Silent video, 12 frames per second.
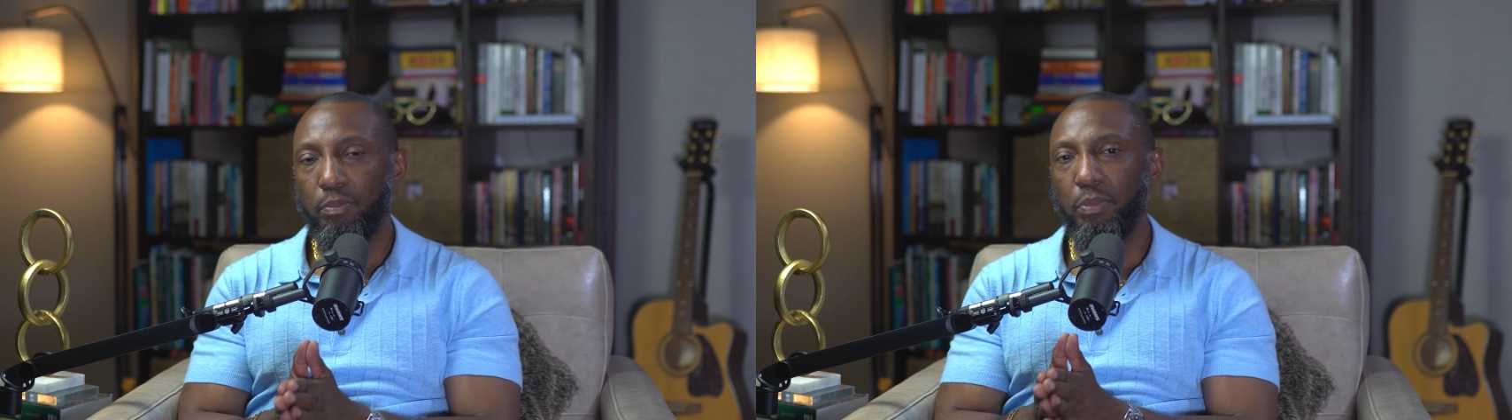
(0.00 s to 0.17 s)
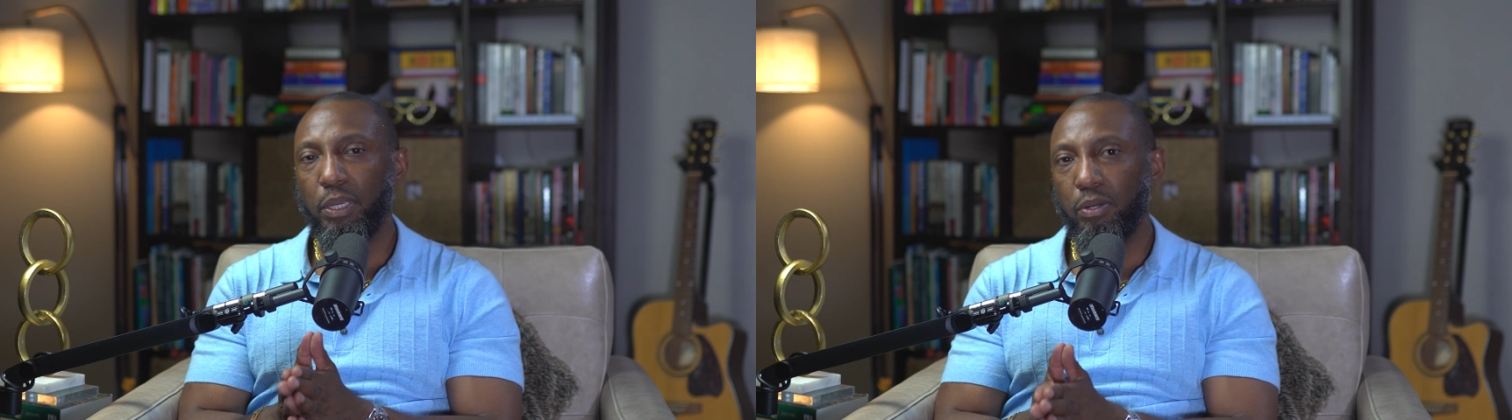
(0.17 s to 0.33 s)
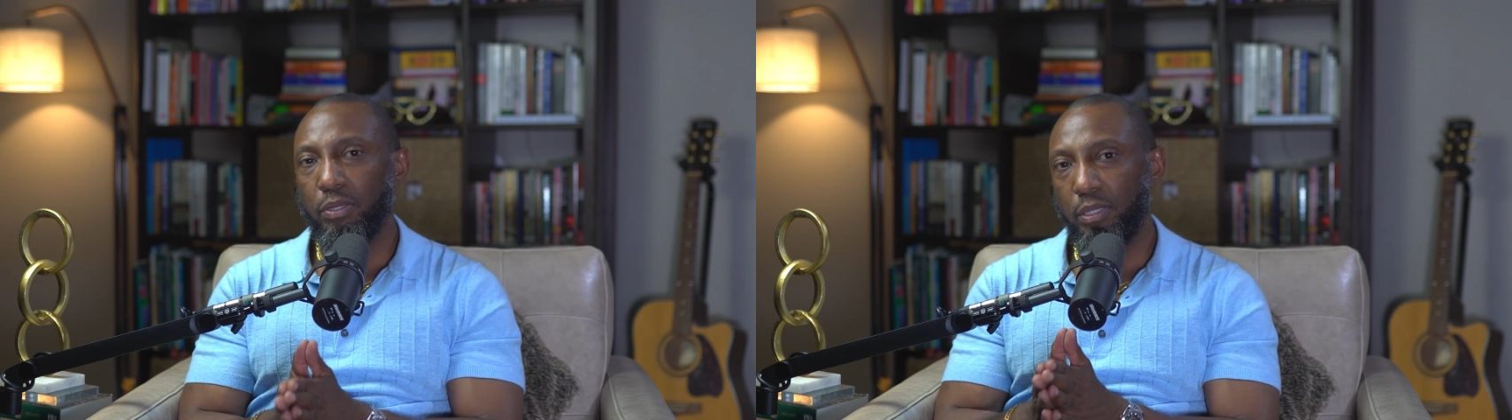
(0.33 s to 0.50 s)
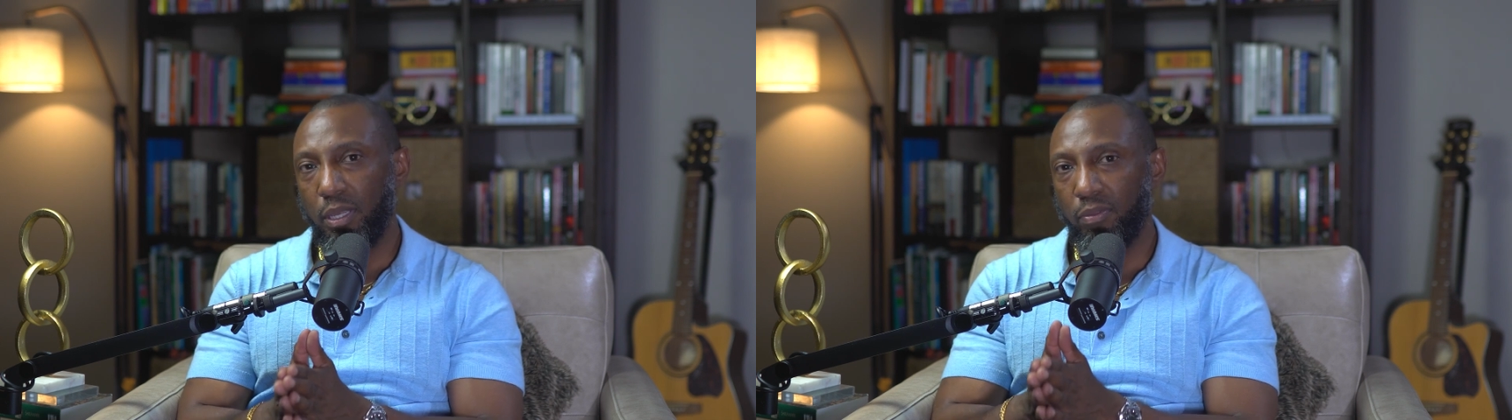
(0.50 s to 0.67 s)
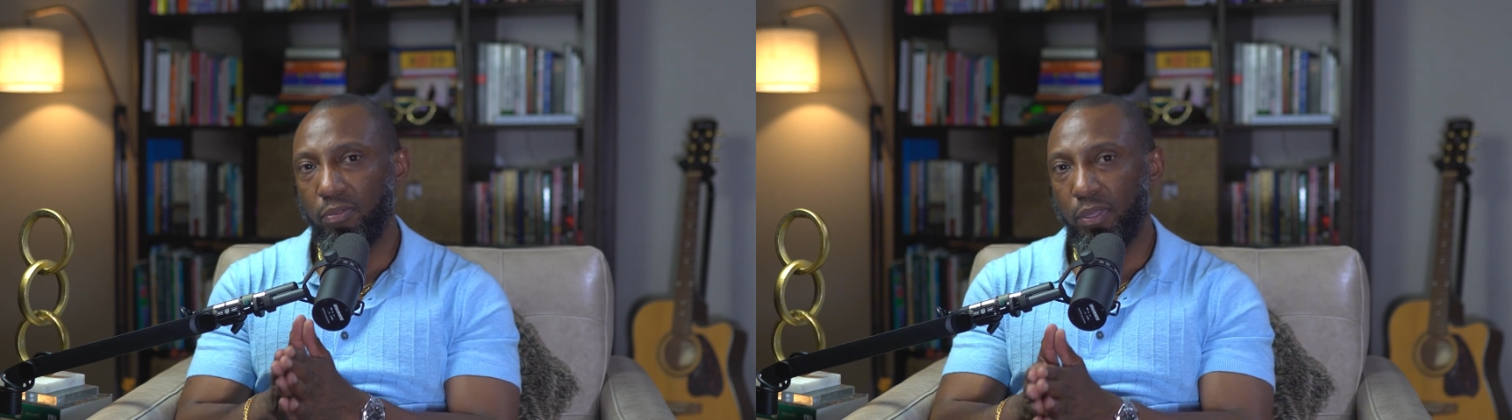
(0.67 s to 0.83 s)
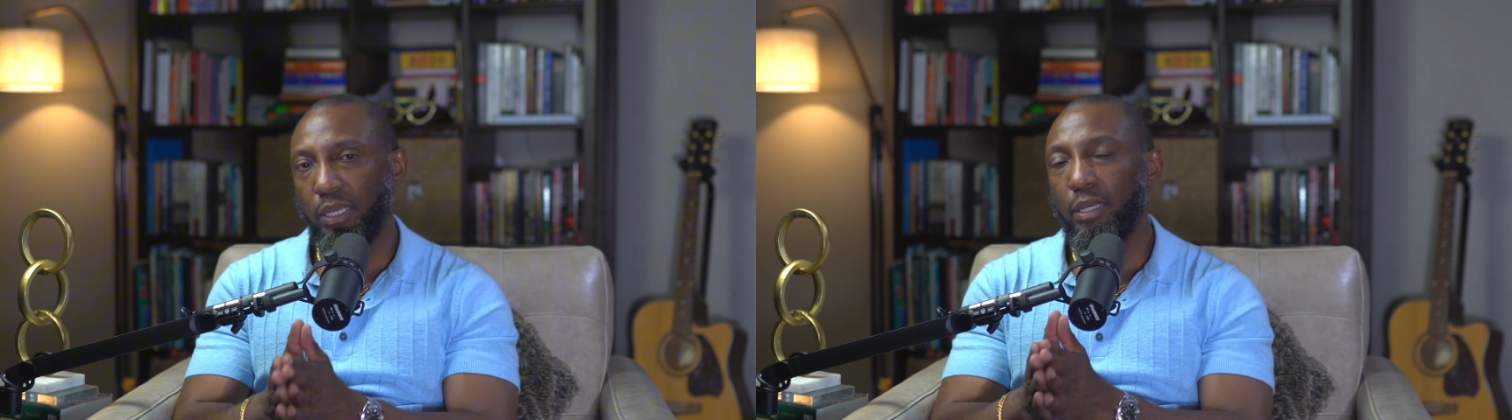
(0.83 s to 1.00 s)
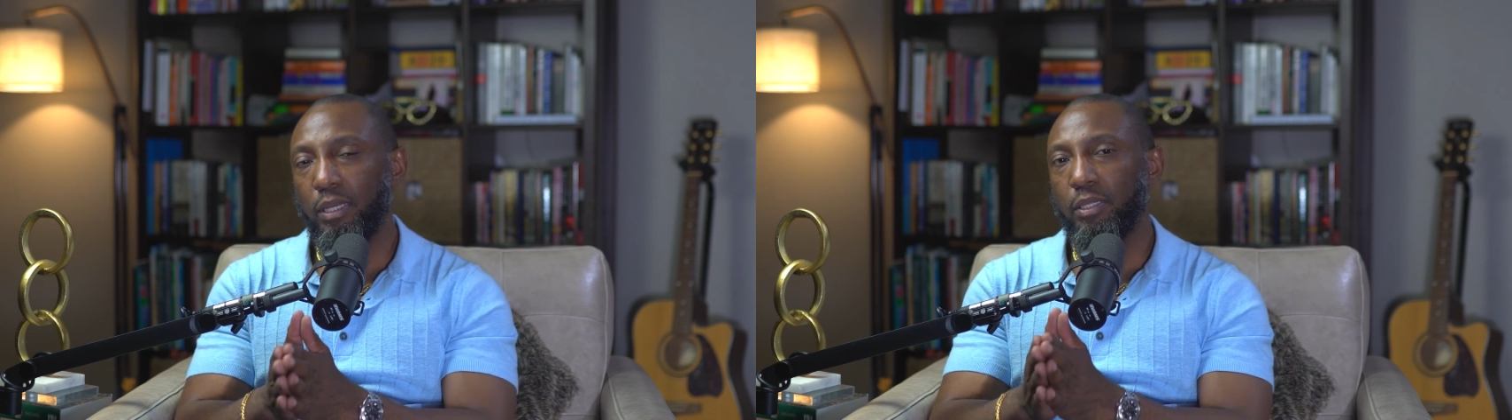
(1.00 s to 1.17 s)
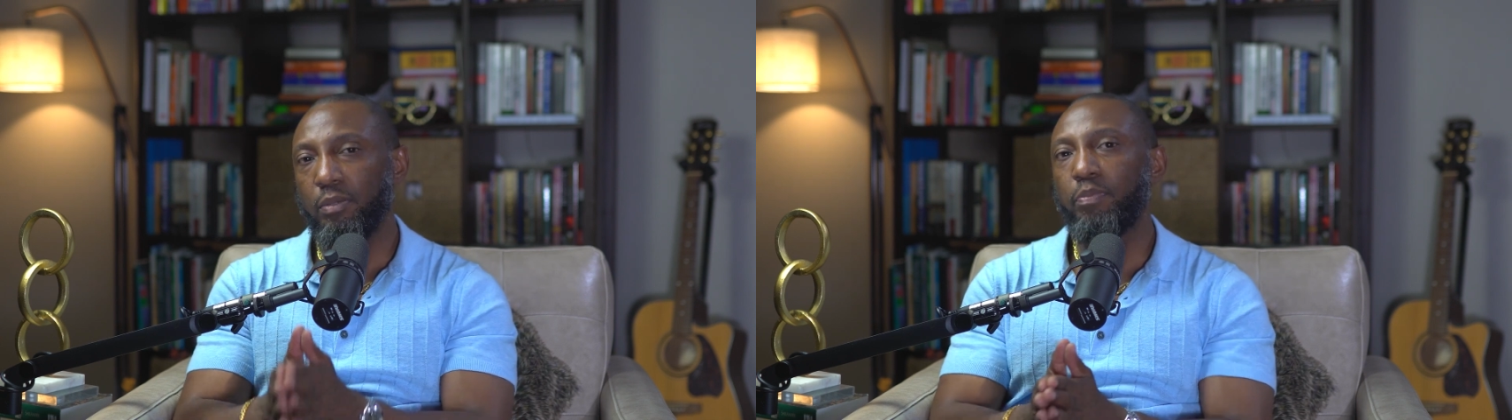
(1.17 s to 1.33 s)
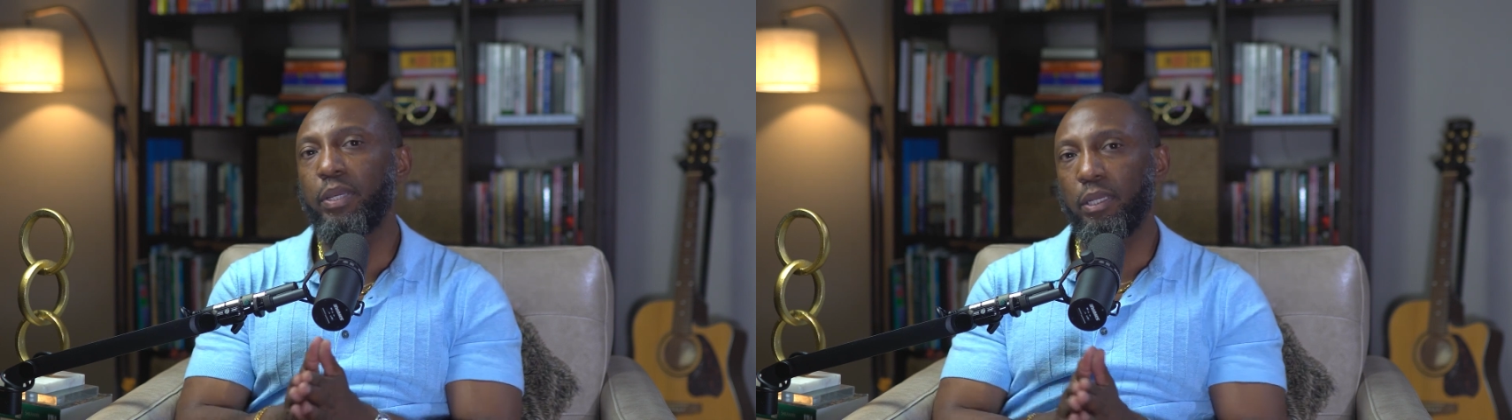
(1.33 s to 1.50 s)
because they think
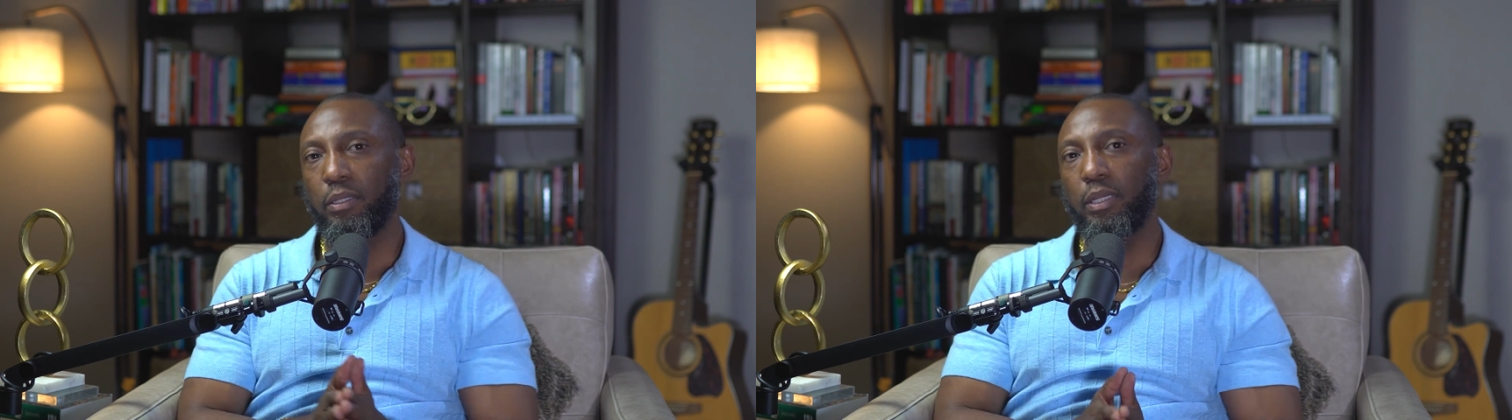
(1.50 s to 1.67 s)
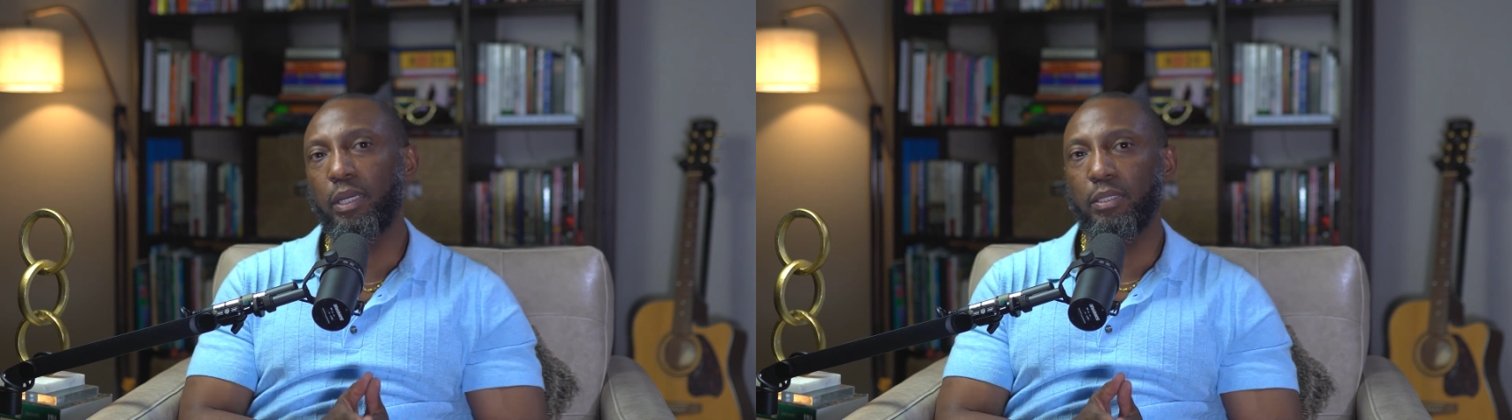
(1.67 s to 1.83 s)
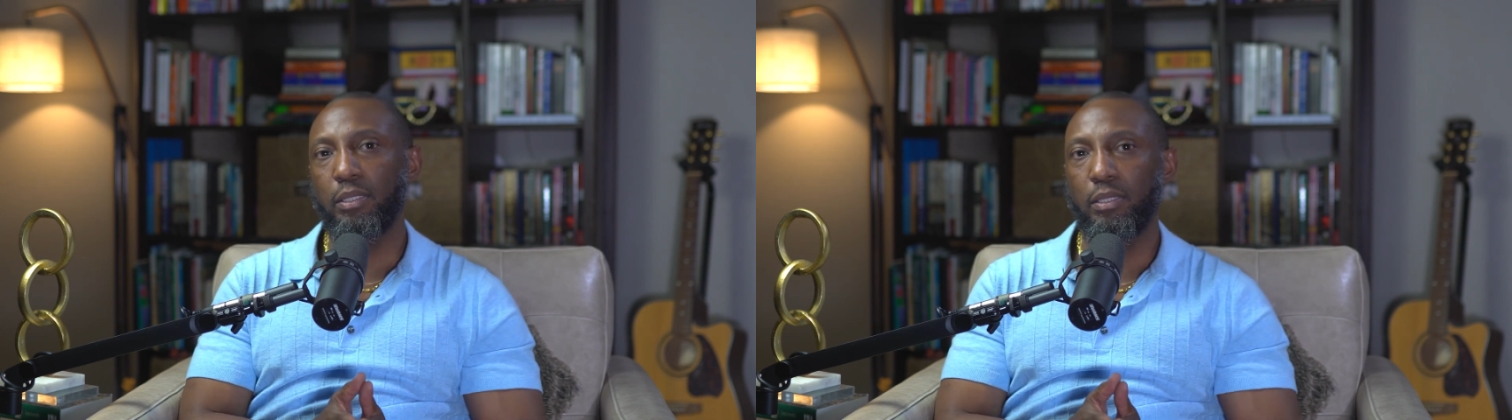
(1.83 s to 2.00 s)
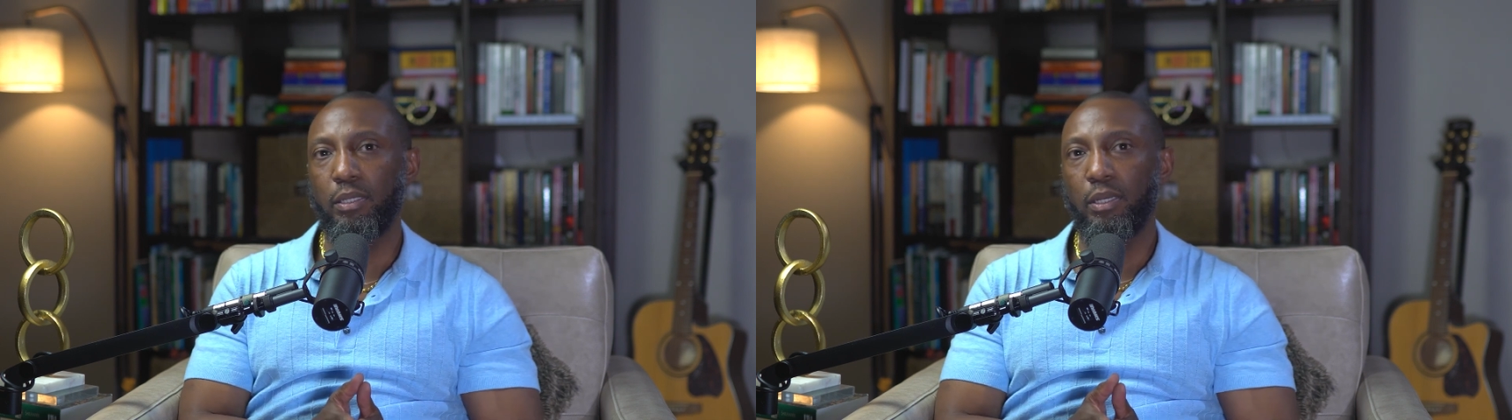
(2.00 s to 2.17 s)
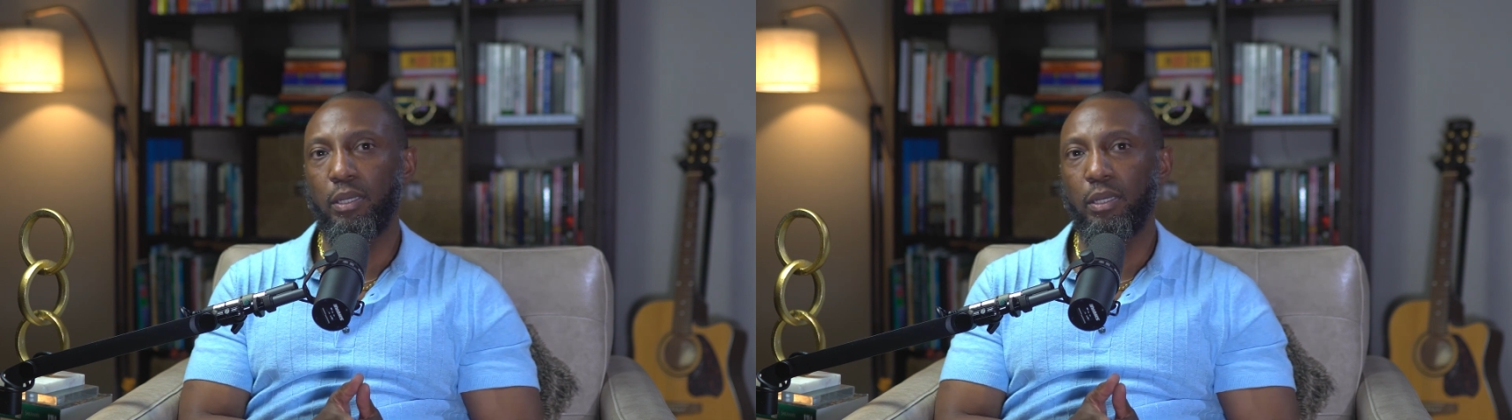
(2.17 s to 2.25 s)
it's meaningless.